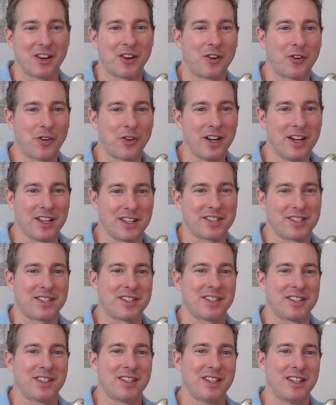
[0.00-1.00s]

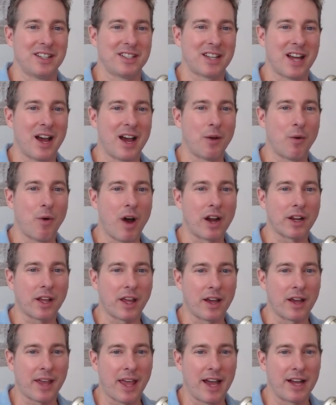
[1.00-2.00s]
Chris, Taiwan
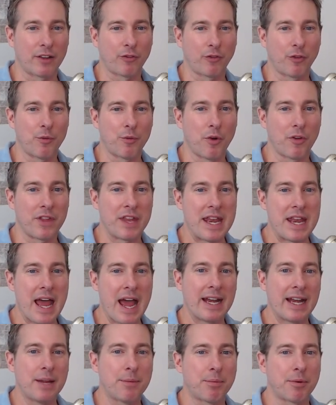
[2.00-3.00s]
accounts for more than
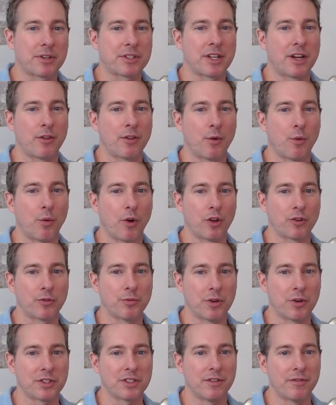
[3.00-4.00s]
90% of the
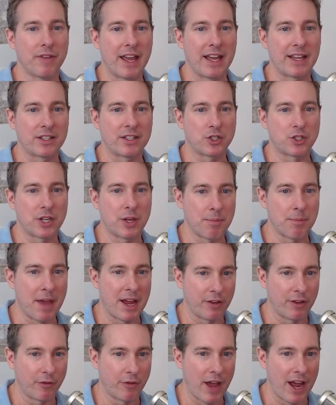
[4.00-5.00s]
world's most advanced chip
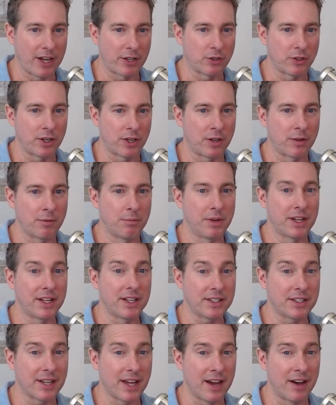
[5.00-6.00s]
manufacturing, but
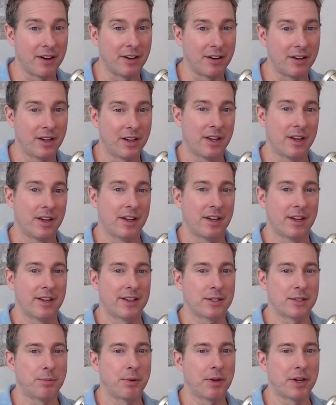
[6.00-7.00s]
Intel
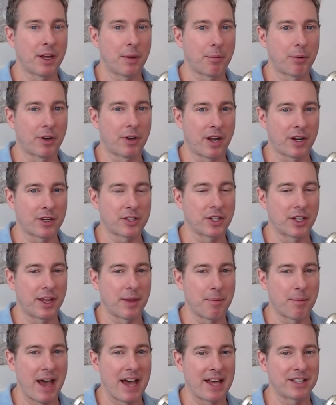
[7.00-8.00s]
is building up production
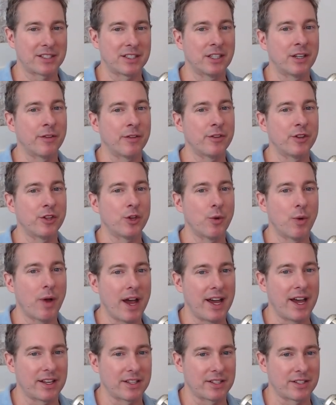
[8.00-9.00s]
capacity in the
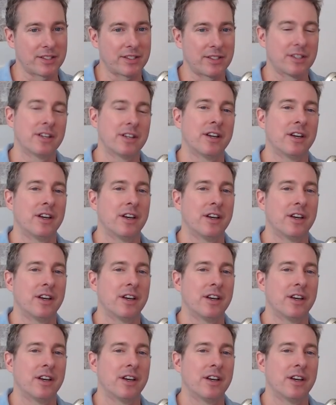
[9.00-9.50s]
U.S.